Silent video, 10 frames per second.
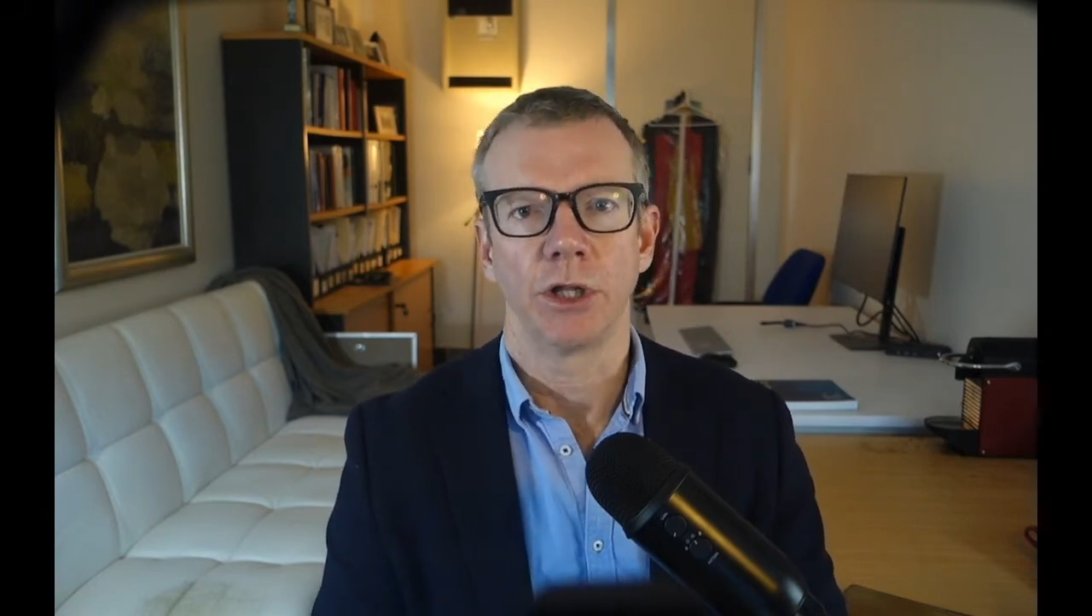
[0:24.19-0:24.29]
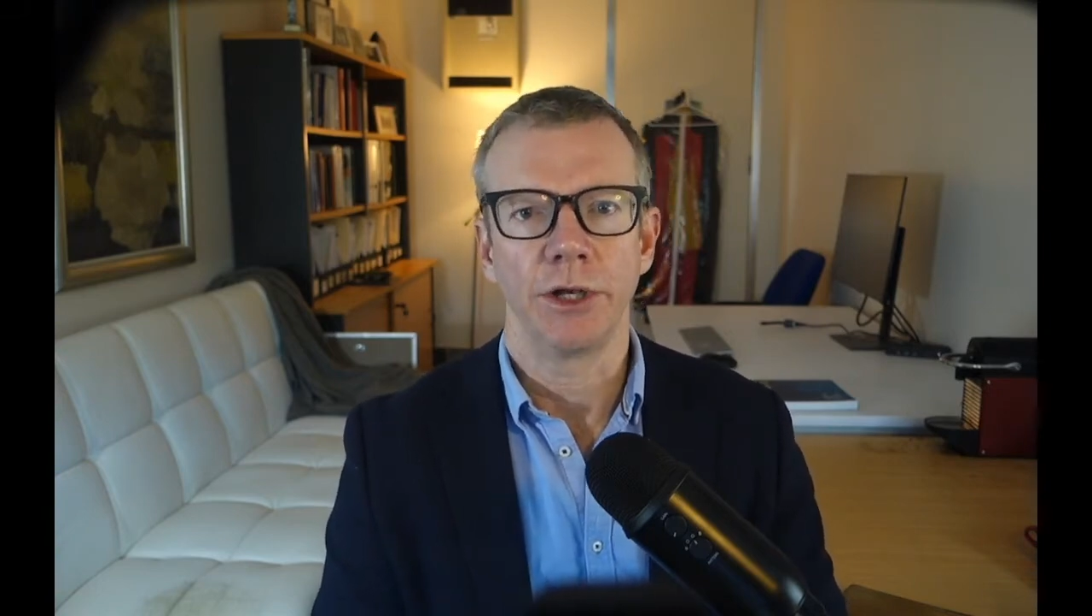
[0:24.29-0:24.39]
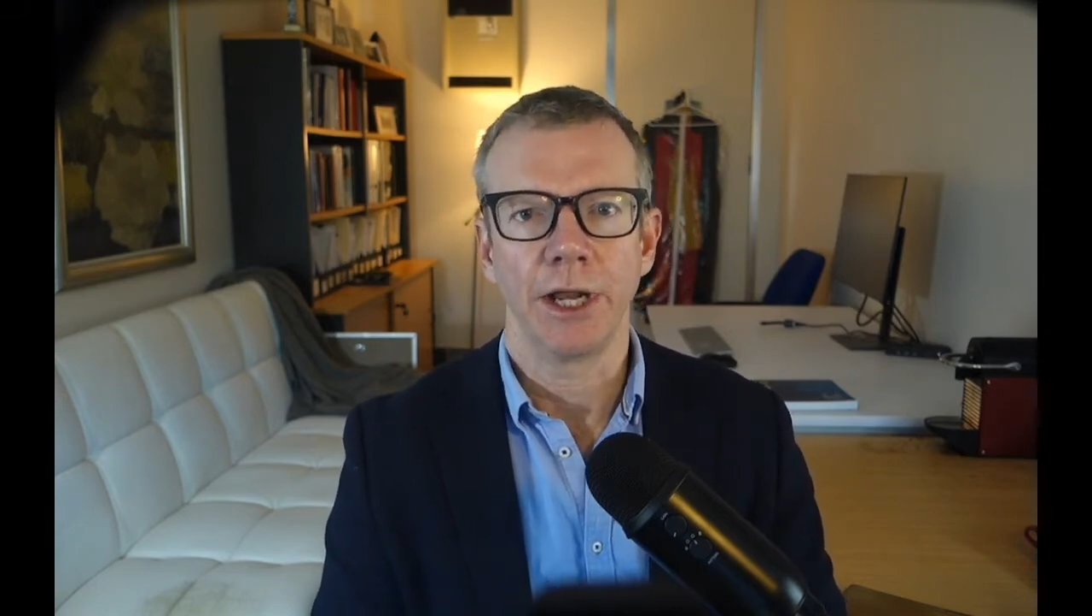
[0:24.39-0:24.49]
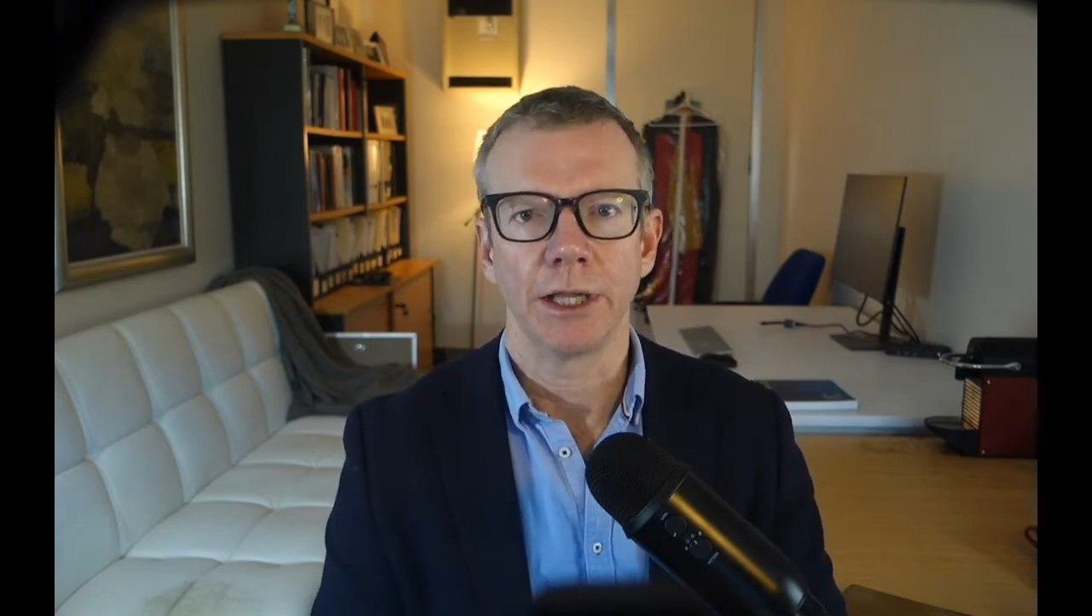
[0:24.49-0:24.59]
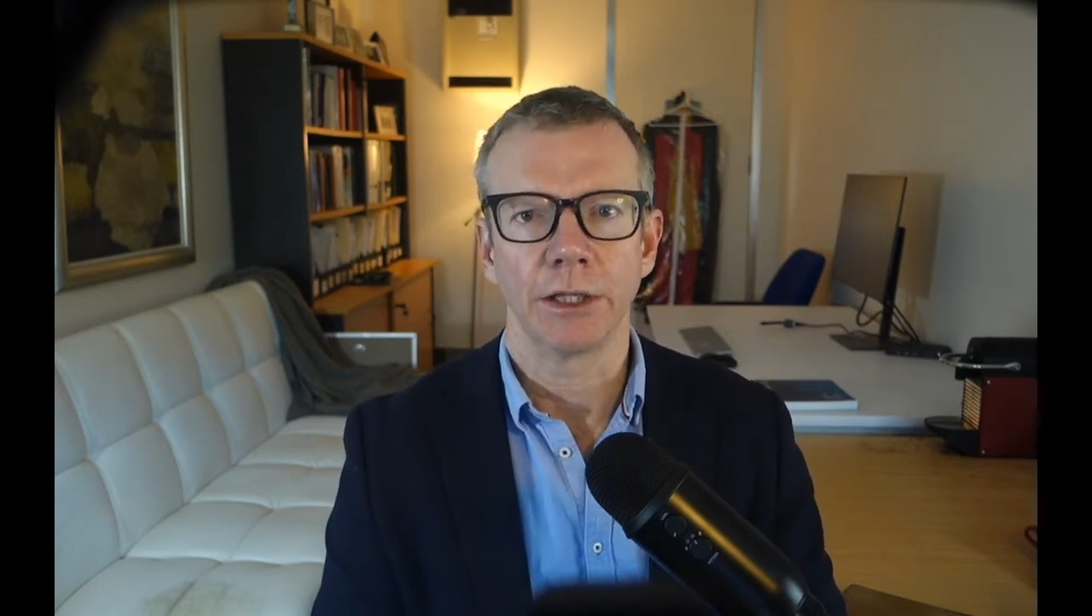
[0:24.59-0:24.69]

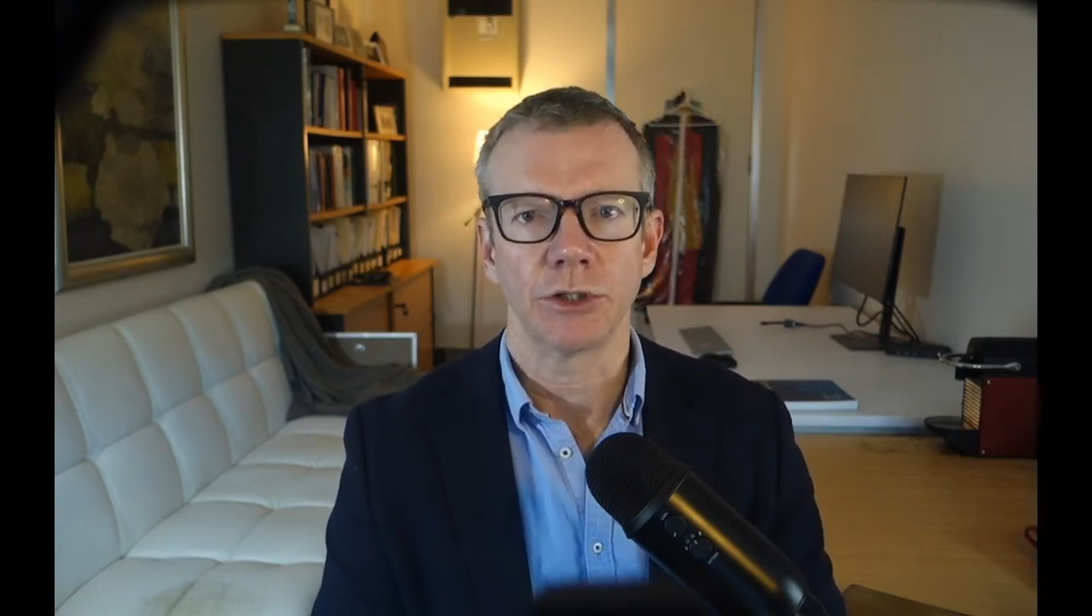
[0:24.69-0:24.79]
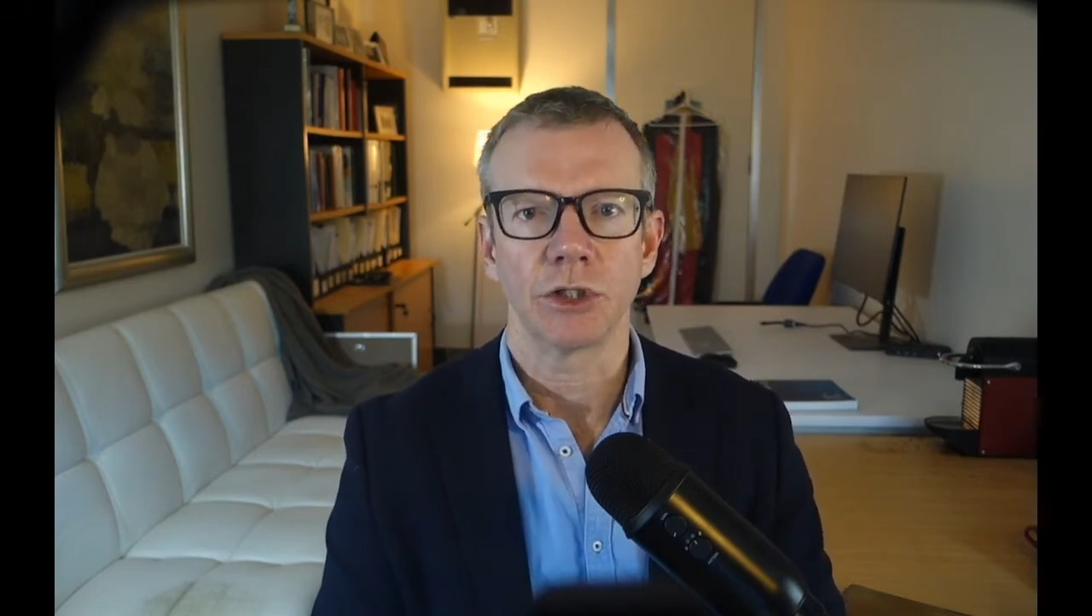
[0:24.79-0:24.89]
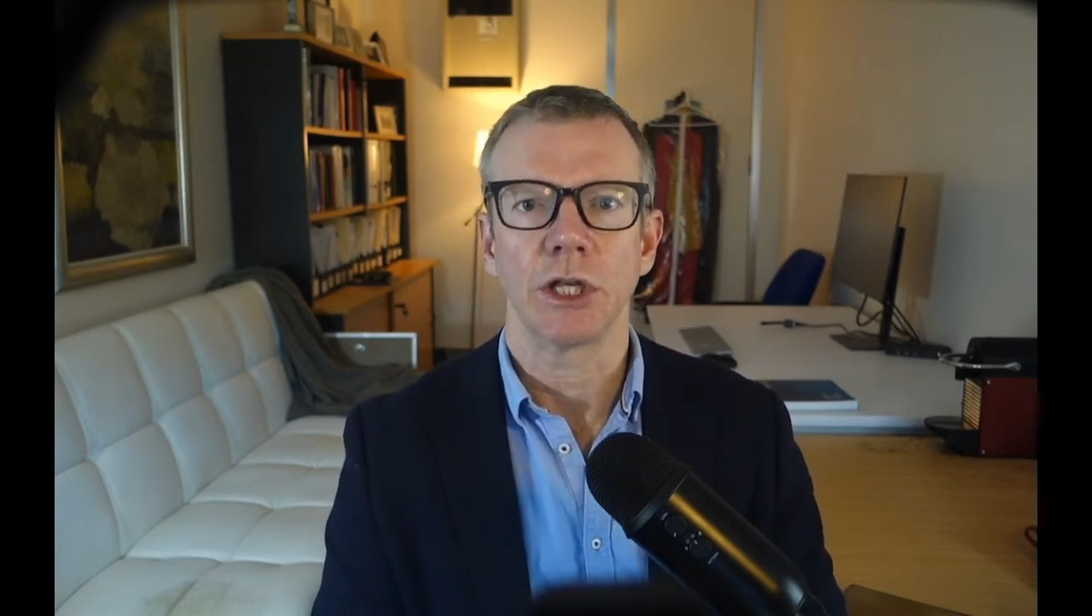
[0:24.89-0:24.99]
analysis